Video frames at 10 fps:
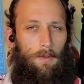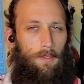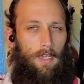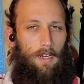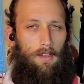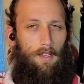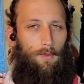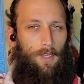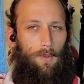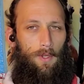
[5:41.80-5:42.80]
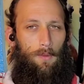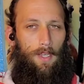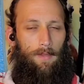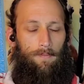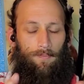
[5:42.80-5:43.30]
Gotta love when you win,
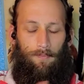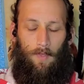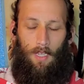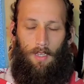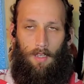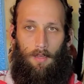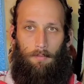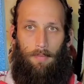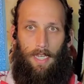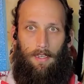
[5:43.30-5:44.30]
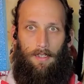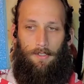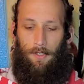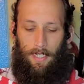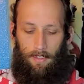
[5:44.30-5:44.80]
right? Back on
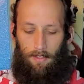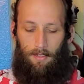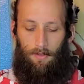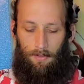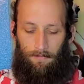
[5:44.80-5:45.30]
track, though.